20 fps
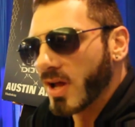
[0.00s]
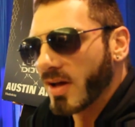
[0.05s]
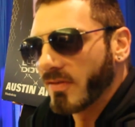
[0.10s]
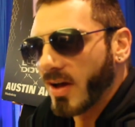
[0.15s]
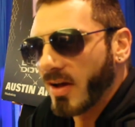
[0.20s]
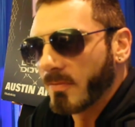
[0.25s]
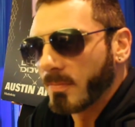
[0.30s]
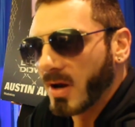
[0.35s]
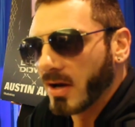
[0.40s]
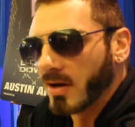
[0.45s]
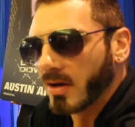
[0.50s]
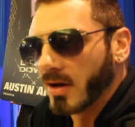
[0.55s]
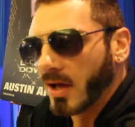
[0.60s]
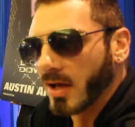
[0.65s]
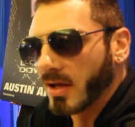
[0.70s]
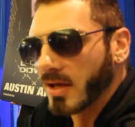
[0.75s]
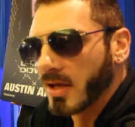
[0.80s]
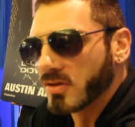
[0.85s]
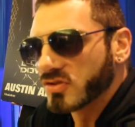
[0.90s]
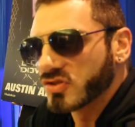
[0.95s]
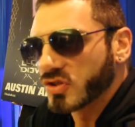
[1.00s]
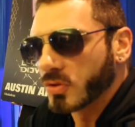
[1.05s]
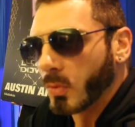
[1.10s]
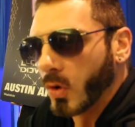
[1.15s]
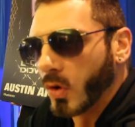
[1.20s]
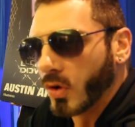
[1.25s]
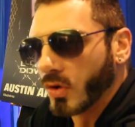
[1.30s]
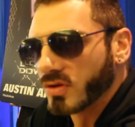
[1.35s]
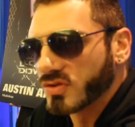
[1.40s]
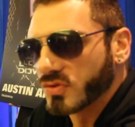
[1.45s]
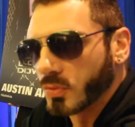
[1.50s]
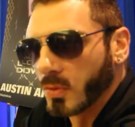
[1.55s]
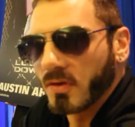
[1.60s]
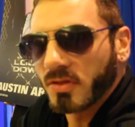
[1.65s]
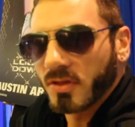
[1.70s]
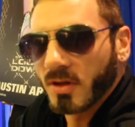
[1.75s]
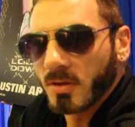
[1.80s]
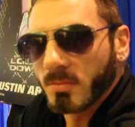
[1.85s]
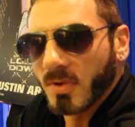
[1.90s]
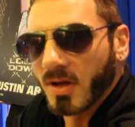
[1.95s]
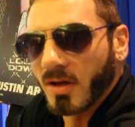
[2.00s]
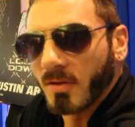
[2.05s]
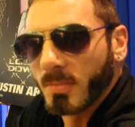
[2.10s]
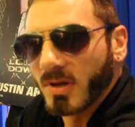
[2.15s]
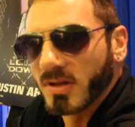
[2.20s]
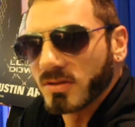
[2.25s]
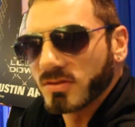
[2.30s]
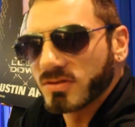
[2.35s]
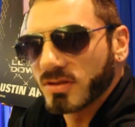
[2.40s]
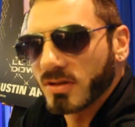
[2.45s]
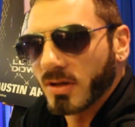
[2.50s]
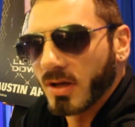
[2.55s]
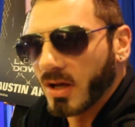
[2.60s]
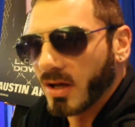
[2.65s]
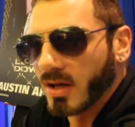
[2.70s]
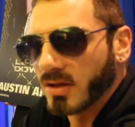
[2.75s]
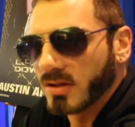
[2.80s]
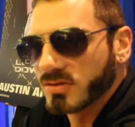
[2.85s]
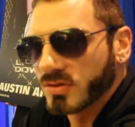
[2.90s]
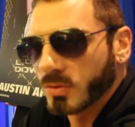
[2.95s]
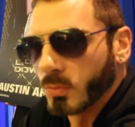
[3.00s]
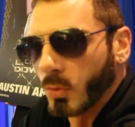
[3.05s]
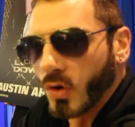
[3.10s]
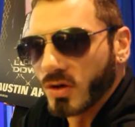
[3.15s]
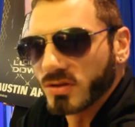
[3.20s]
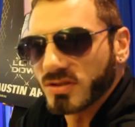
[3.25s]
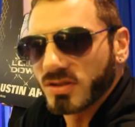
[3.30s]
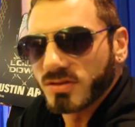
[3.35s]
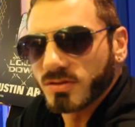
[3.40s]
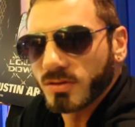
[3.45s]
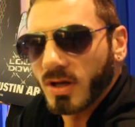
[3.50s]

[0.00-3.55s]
I've been in S'mores with him. I've been S'mores